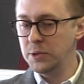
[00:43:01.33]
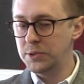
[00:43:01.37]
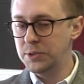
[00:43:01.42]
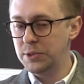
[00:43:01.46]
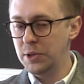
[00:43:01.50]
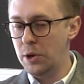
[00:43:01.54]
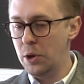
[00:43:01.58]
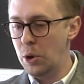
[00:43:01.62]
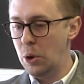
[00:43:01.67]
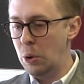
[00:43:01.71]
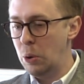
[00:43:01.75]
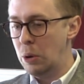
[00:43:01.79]

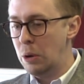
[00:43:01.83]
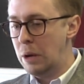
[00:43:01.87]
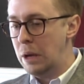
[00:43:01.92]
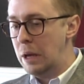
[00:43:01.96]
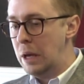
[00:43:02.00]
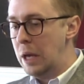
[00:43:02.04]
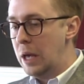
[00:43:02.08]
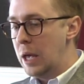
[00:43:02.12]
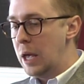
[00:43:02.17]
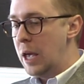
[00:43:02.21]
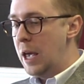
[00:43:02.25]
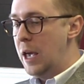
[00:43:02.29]
so,
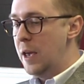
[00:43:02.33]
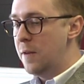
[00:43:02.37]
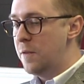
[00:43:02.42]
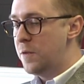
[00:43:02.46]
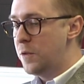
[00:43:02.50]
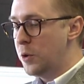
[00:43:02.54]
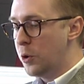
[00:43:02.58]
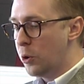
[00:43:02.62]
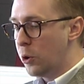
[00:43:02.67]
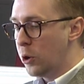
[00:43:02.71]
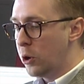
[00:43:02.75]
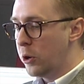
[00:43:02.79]
if
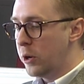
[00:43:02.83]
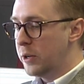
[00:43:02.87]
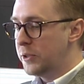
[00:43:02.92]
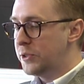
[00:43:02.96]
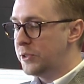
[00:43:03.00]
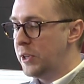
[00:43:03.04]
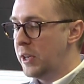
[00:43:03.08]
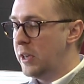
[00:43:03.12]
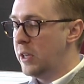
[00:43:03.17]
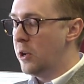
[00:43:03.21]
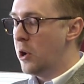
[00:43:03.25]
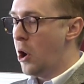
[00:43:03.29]
you're,
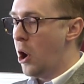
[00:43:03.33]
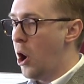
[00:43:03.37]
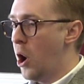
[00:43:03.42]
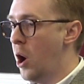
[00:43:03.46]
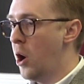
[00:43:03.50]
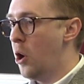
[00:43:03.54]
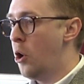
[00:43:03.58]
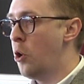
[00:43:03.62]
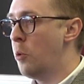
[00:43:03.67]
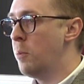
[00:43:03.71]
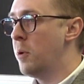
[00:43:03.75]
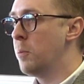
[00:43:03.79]
say, a
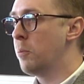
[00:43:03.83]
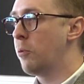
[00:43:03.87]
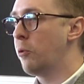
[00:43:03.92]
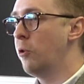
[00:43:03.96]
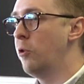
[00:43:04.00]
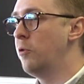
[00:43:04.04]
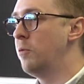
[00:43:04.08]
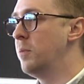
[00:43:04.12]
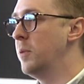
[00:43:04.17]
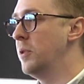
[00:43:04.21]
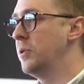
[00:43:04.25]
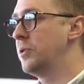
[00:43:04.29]
home
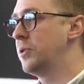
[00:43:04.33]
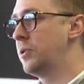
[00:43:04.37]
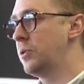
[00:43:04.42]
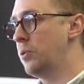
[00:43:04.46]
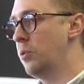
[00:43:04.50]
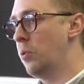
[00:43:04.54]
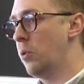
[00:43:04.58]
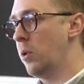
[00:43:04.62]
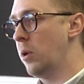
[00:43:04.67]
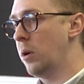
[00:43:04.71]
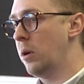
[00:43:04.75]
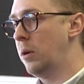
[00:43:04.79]
improvement
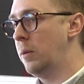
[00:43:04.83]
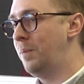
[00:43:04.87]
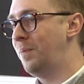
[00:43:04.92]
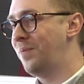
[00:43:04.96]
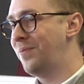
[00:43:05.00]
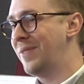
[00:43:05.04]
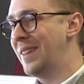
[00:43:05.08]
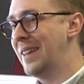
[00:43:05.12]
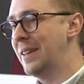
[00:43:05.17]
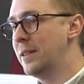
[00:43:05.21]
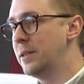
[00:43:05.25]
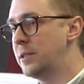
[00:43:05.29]
store,
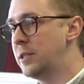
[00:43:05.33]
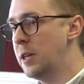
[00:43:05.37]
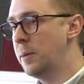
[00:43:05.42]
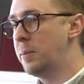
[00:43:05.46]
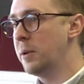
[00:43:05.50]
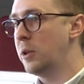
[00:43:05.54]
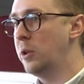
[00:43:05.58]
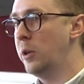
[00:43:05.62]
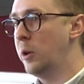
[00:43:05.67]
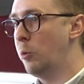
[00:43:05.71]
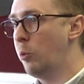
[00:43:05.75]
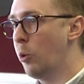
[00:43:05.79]

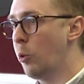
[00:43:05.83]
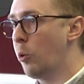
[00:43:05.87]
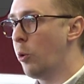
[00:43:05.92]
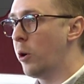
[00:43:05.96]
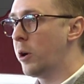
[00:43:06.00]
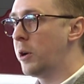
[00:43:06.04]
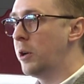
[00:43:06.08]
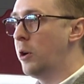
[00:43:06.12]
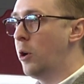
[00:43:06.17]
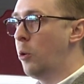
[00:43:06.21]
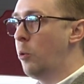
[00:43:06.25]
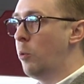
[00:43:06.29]
typically we're
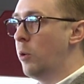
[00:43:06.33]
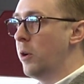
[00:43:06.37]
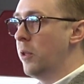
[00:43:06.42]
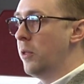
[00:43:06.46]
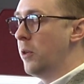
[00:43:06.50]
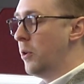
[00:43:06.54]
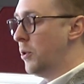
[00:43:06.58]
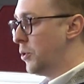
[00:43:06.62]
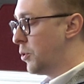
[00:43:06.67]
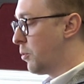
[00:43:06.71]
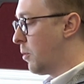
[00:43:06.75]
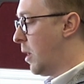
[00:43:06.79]
working on one of
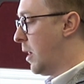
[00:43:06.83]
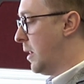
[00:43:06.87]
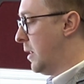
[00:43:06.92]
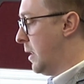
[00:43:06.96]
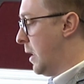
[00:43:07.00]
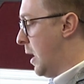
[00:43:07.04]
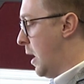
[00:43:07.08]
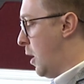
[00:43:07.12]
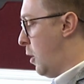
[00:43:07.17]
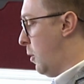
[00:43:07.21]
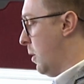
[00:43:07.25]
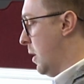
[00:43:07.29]
those right now